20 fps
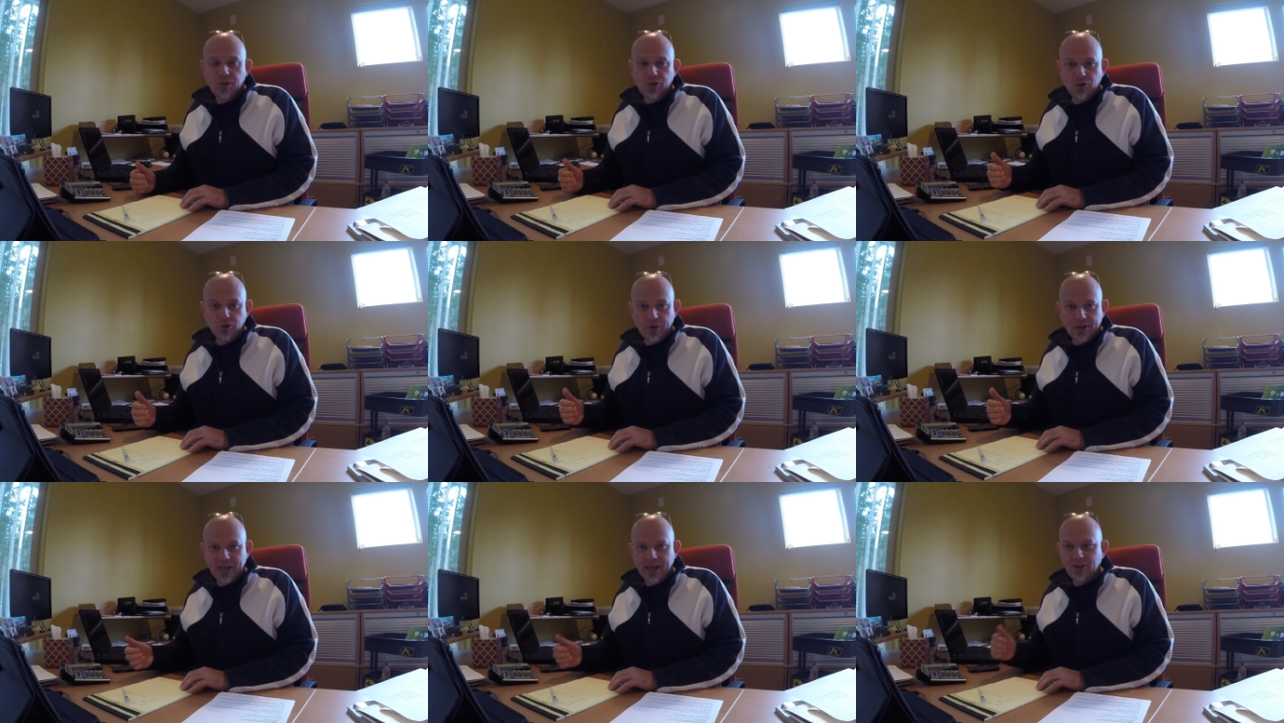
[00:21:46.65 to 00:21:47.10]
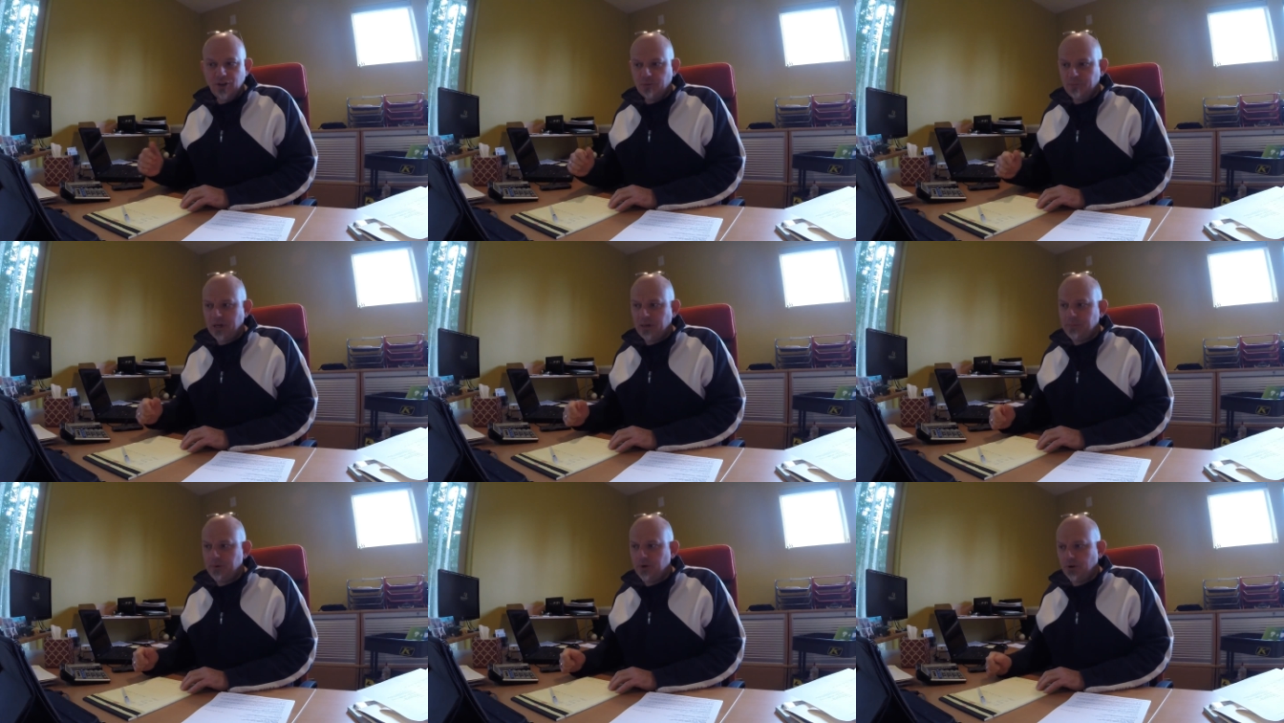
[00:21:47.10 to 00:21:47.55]
You
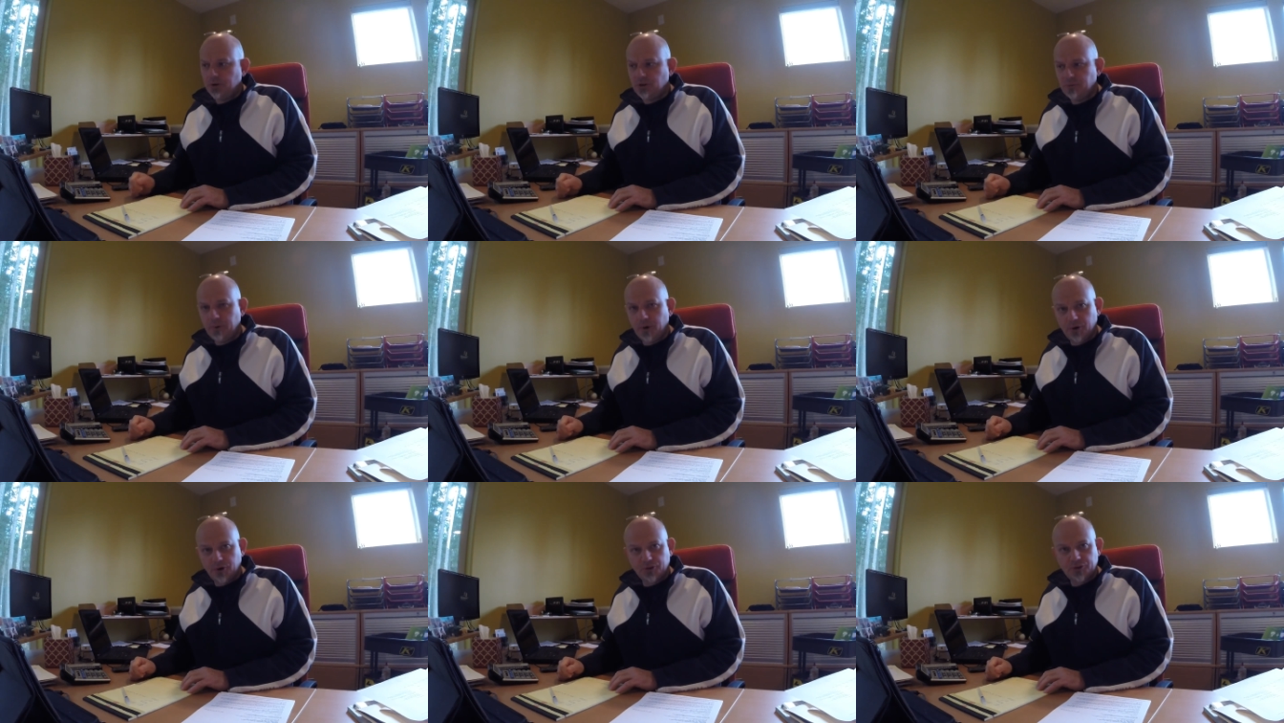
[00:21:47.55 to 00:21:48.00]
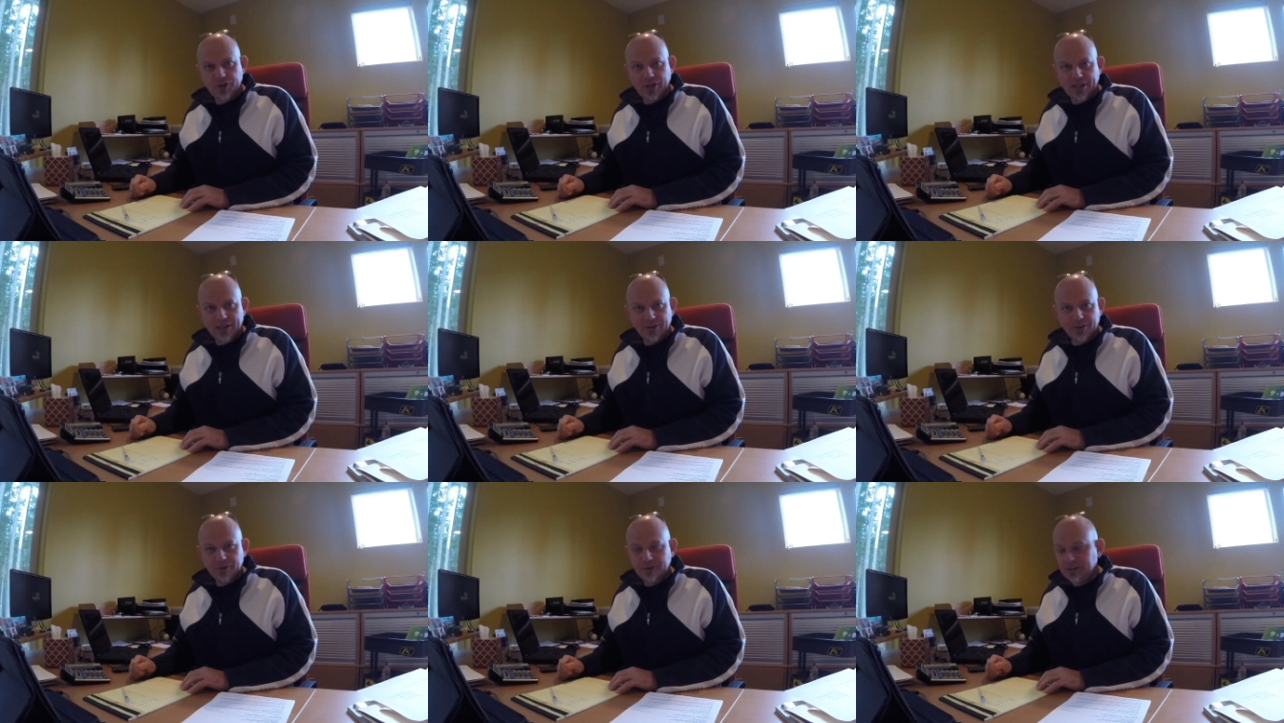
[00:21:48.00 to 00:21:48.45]
may be on your
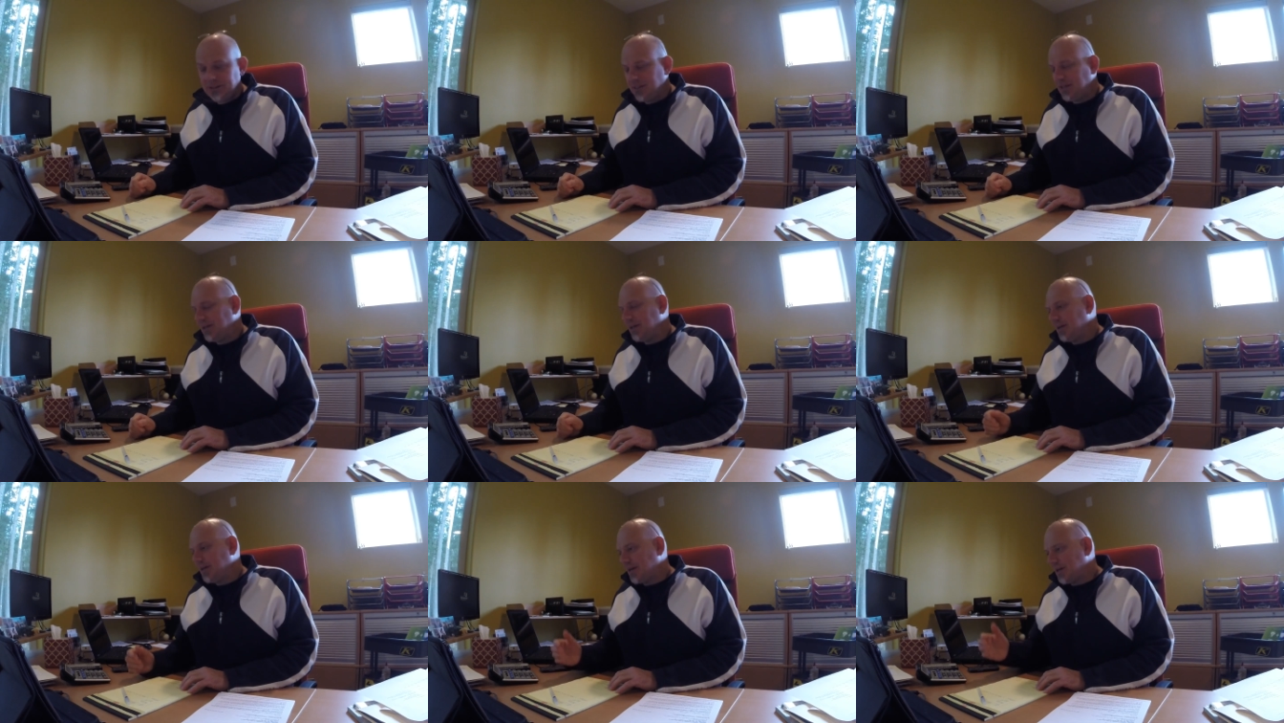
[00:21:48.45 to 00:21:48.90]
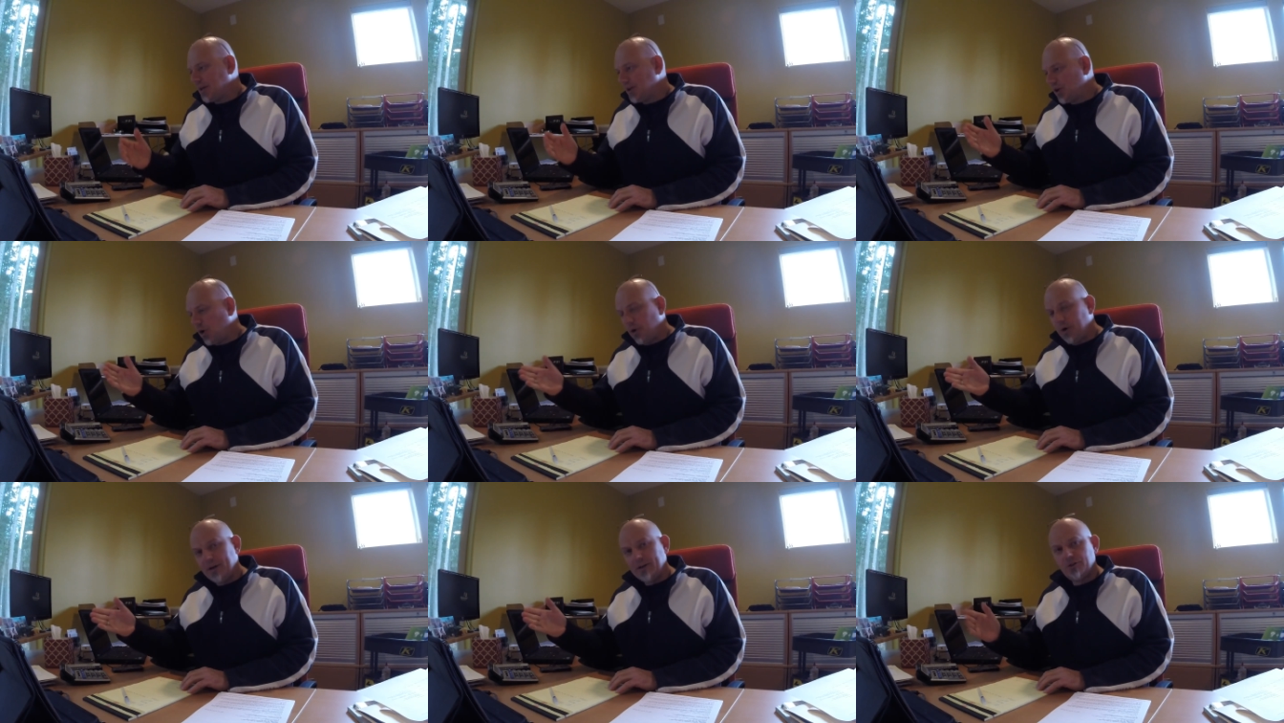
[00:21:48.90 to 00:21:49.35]
motorcycle,
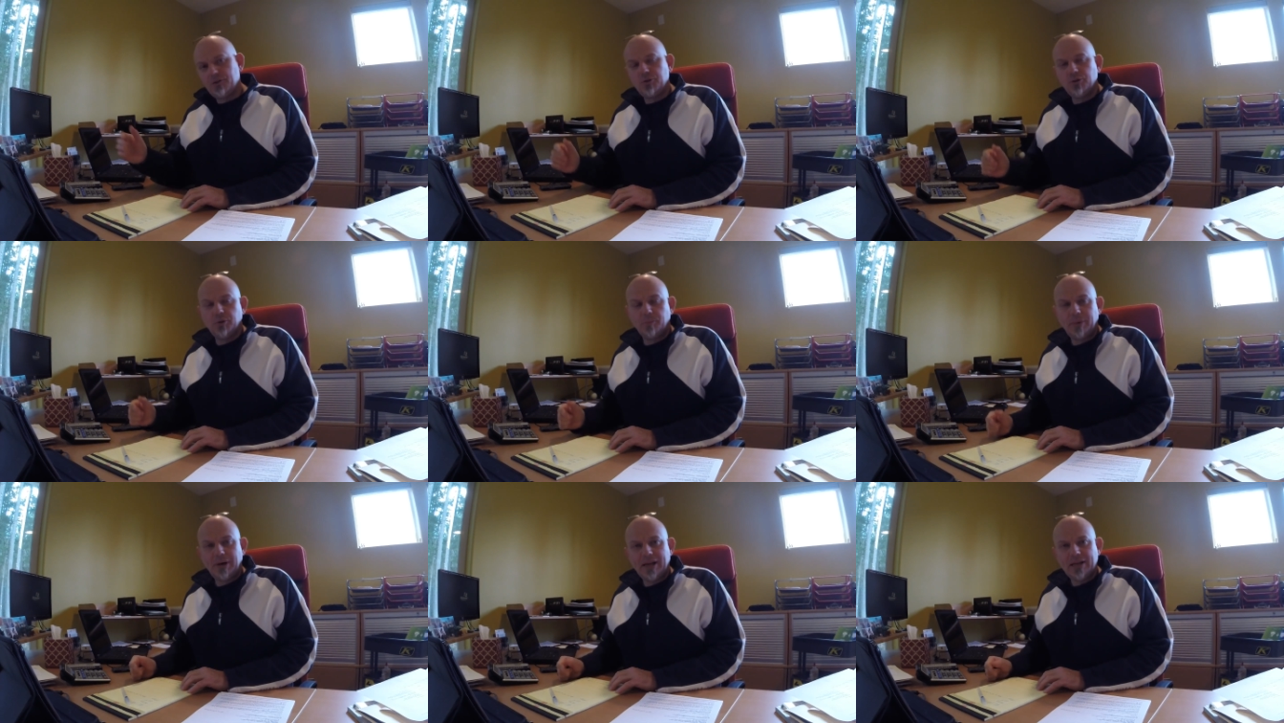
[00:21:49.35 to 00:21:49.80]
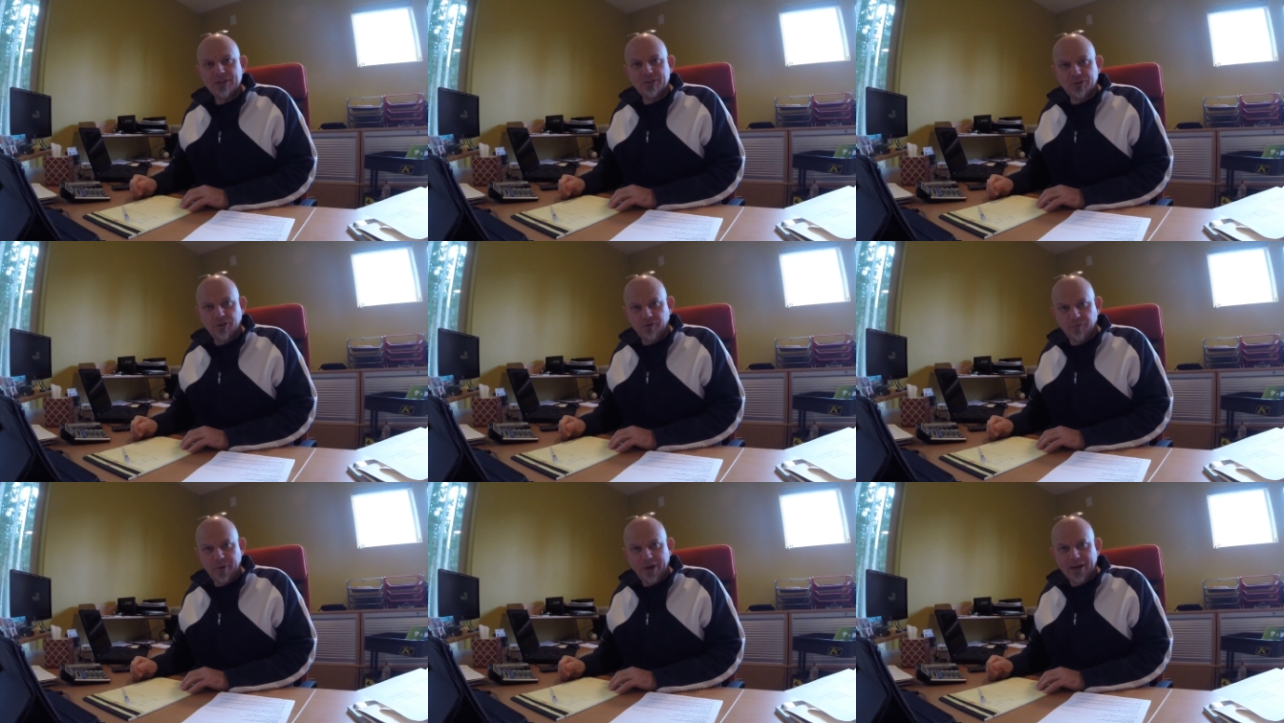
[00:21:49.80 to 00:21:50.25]
going to the place
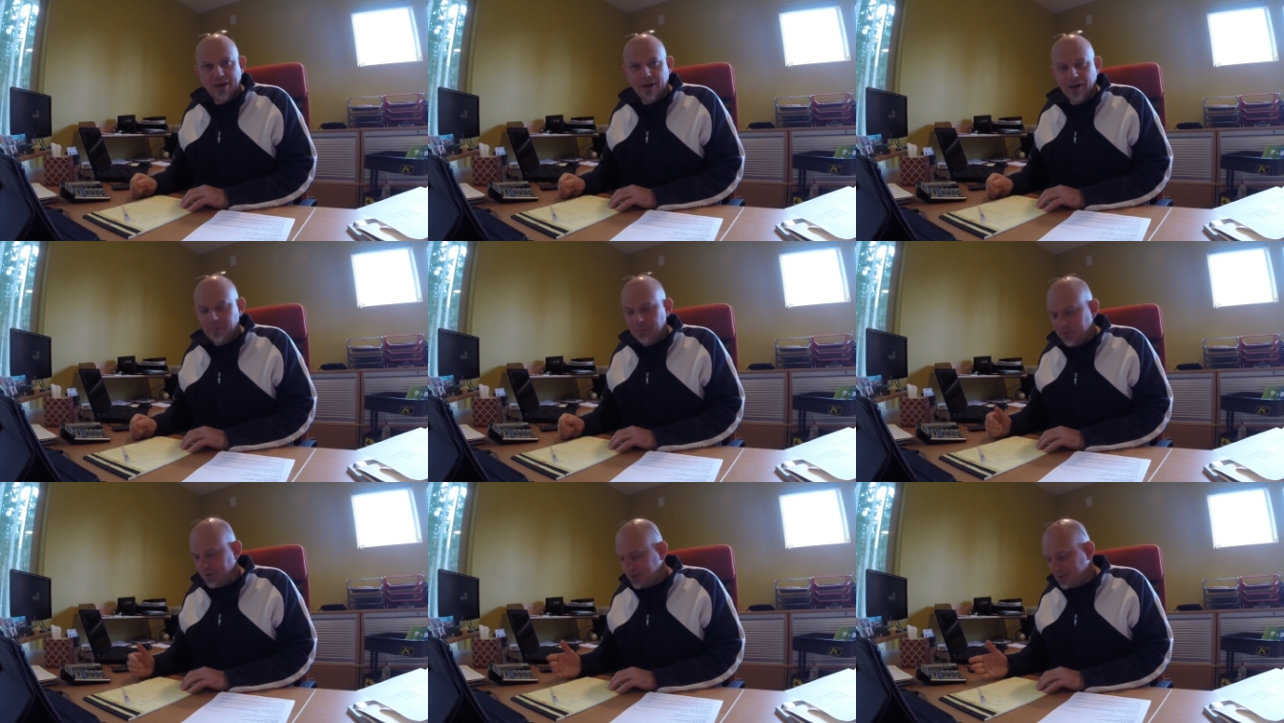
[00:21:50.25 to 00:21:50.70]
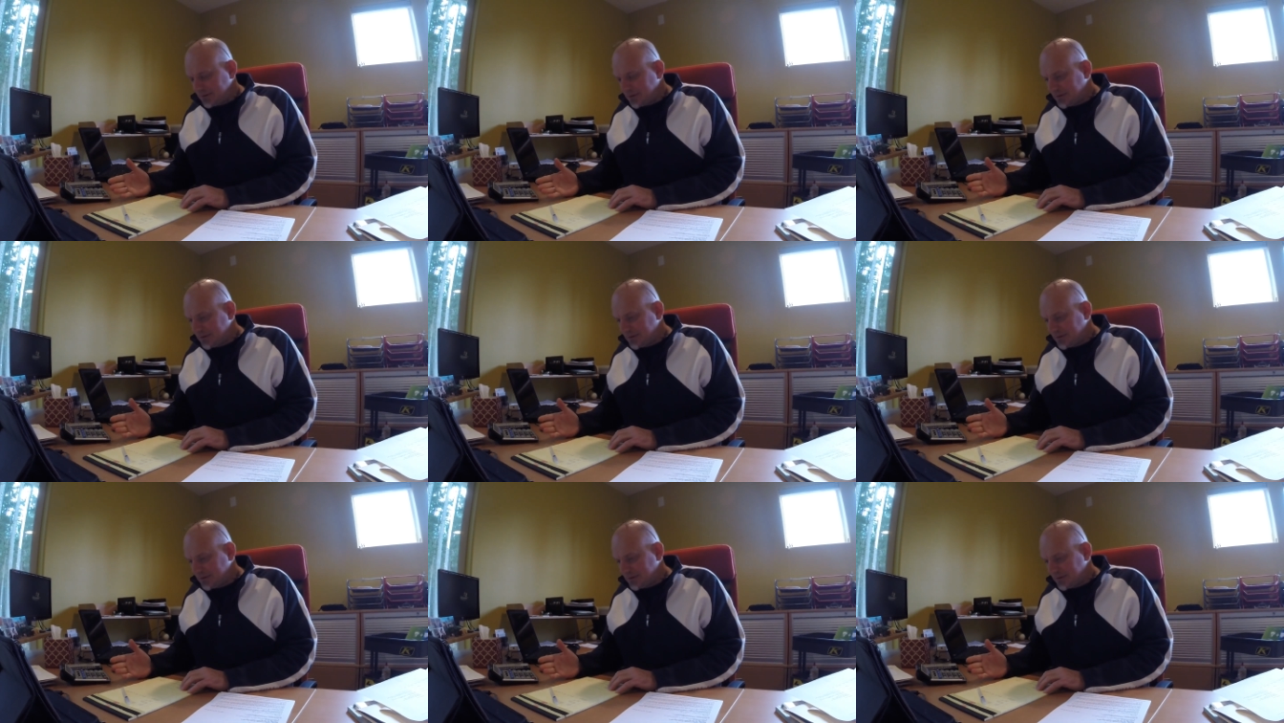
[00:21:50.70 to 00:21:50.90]
of pickup.